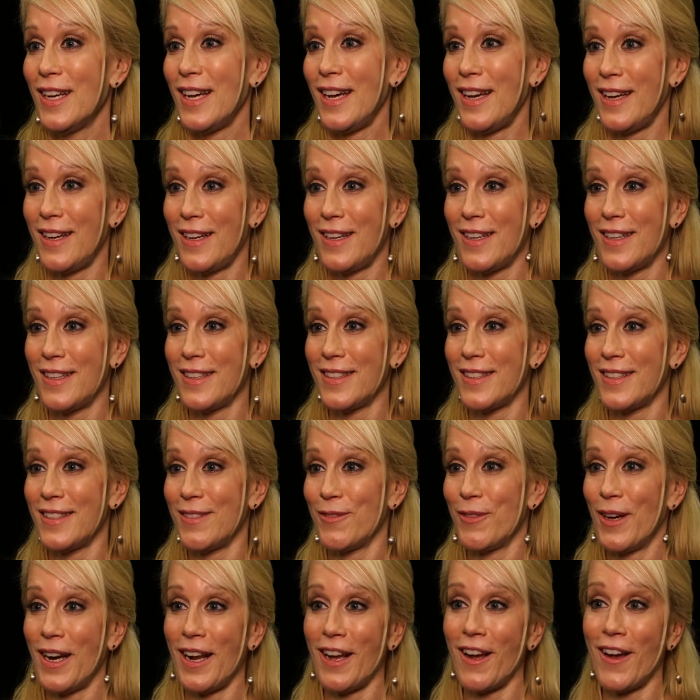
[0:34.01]
Uh,
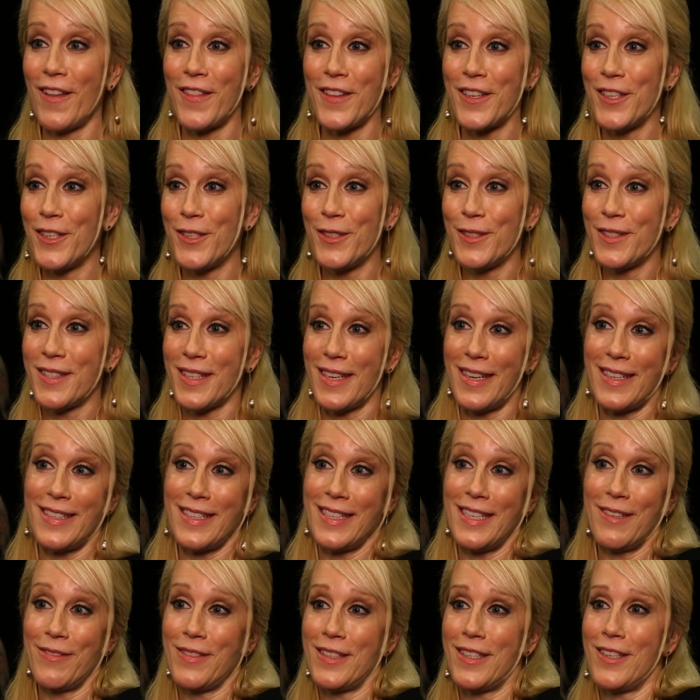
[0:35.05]
when I got the news, and I
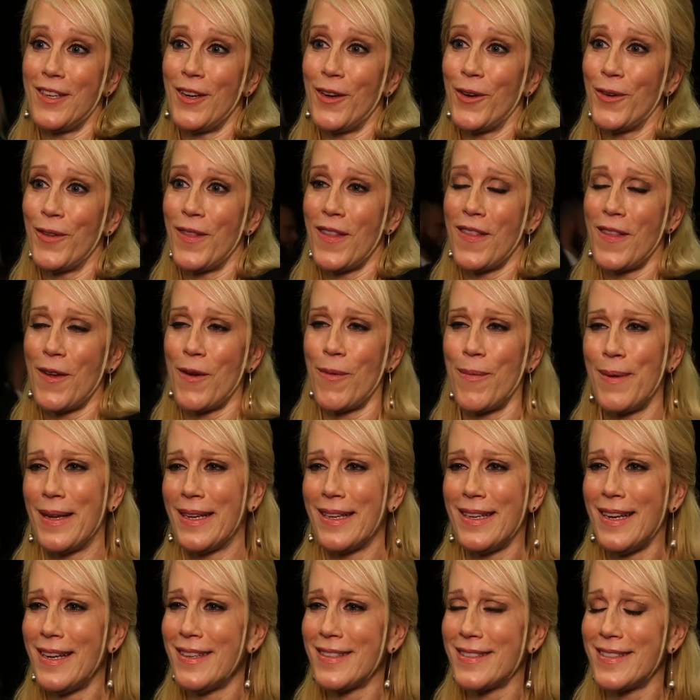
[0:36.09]
didn't even know that they were being
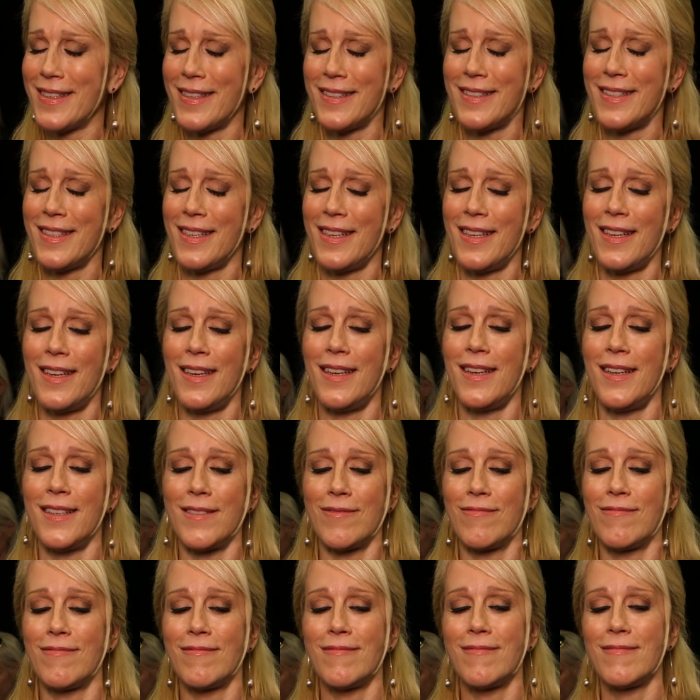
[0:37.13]
announced that day,
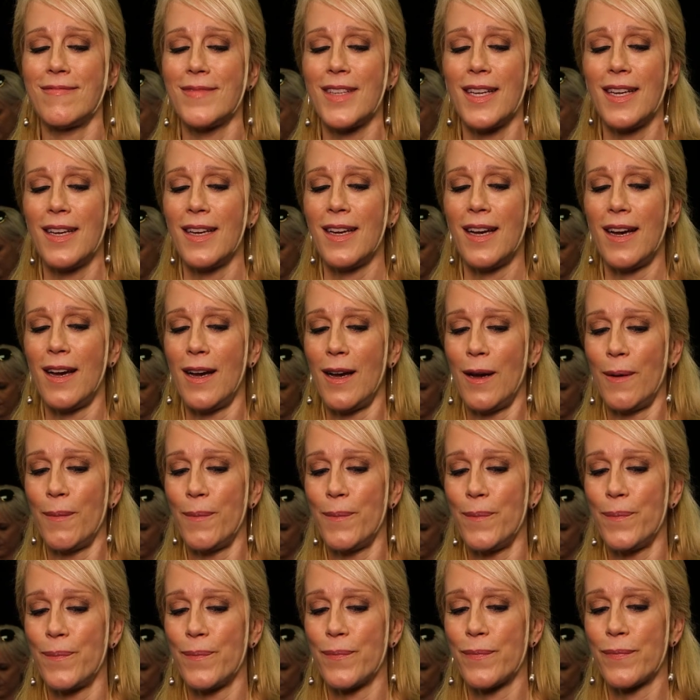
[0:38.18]
and
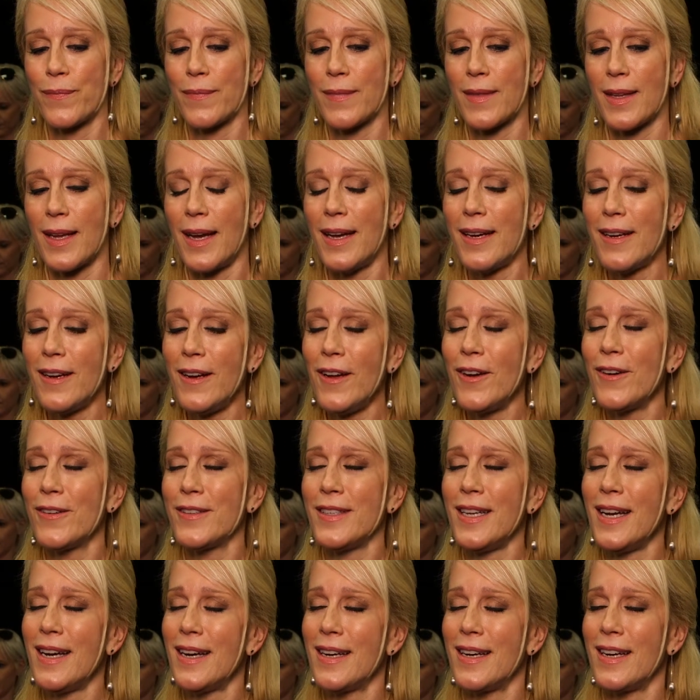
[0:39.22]
um, I don't know.
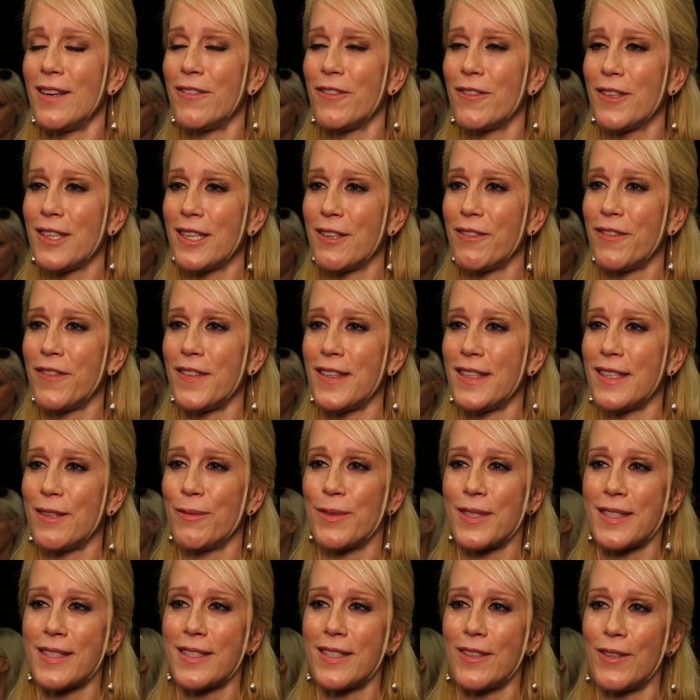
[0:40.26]
Yeah, I really feel it
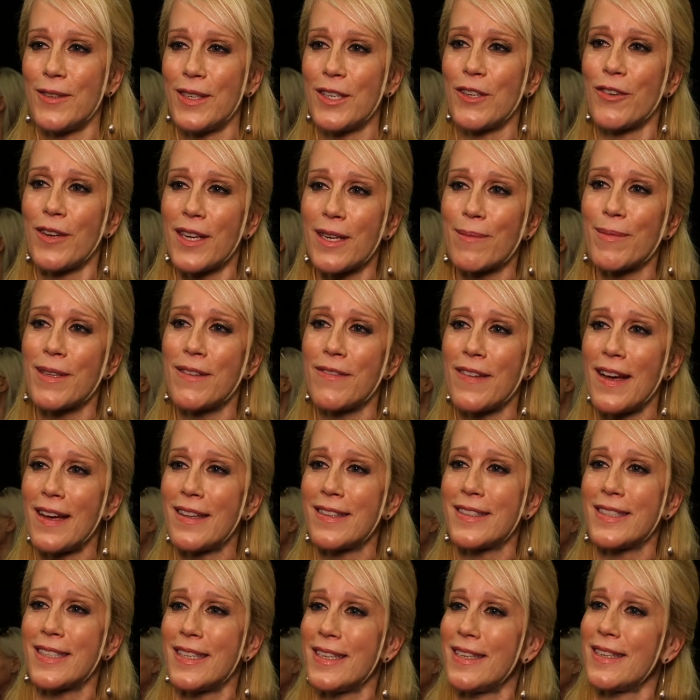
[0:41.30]
was so incredibly
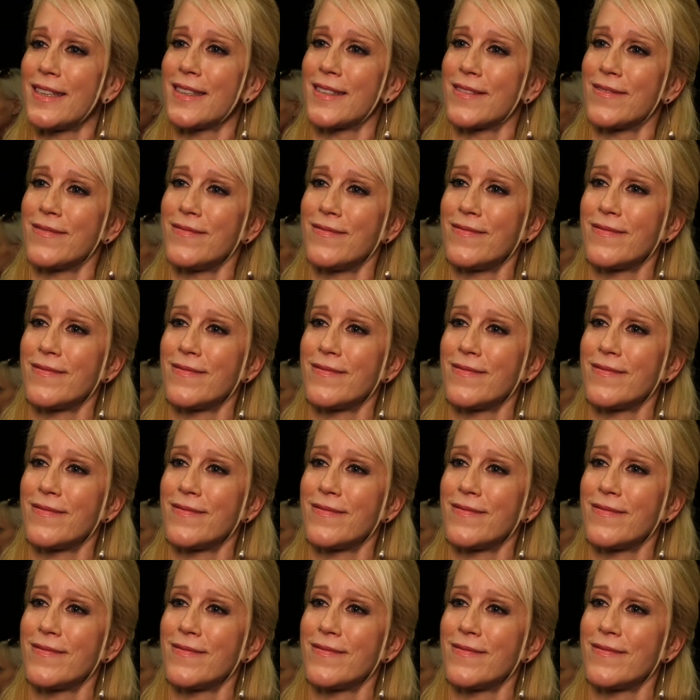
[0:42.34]
validating.